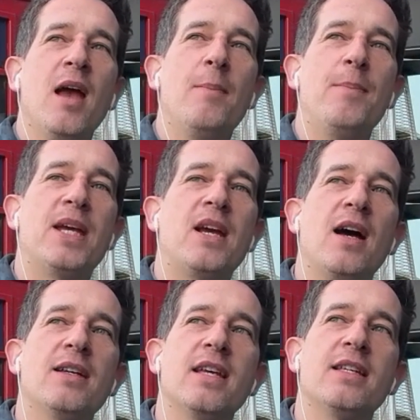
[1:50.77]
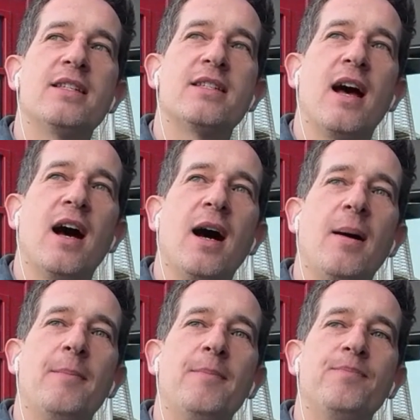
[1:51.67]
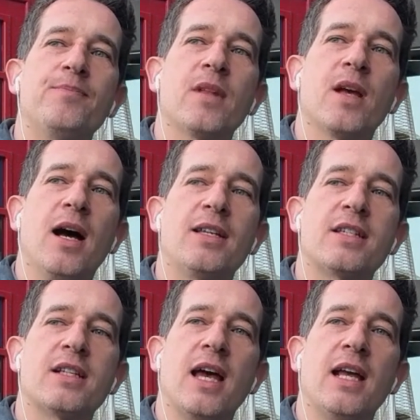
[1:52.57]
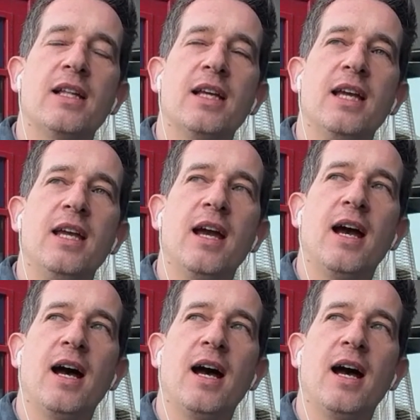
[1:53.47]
because it's a slightly